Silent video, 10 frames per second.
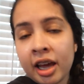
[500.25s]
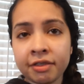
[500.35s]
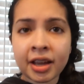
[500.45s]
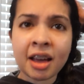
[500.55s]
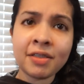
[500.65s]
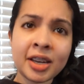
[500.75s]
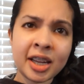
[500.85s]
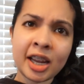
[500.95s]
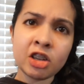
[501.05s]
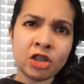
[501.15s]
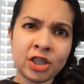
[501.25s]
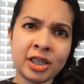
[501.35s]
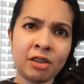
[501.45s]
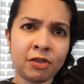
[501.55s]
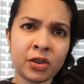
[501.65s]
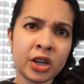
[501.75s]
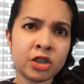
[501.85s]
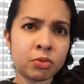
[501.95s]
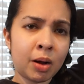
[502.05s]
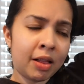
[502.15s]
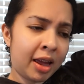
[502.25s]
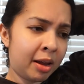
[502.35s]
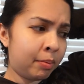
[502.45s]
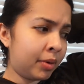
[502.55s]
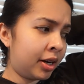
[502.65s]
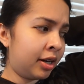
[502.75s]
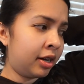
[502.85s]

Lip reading: If I have any interesting footage while I'm